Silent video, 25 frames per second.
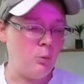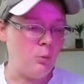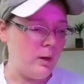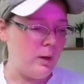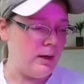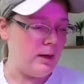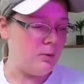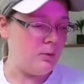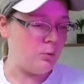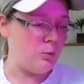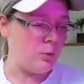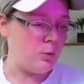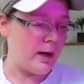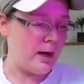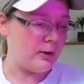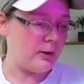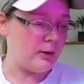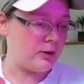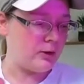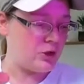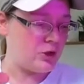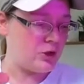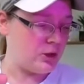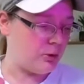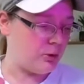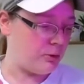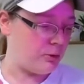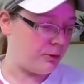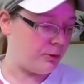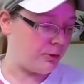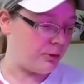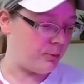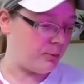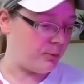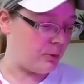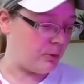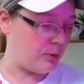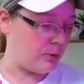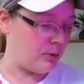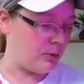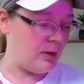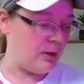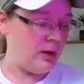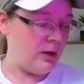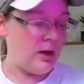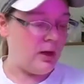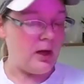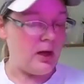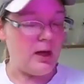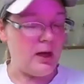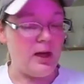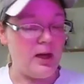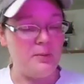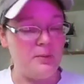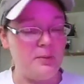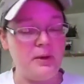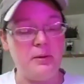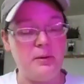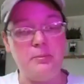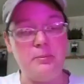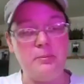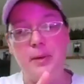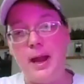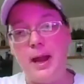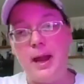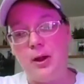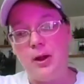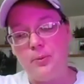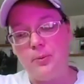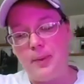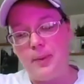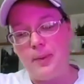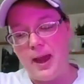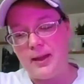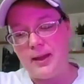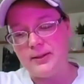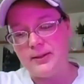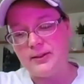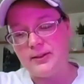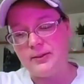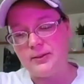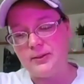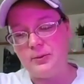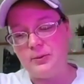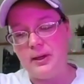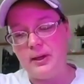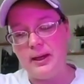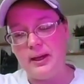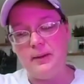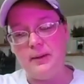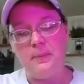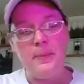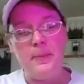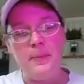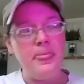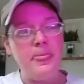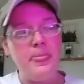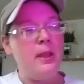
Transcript: wind, water, geothermal, and biomass. Okay.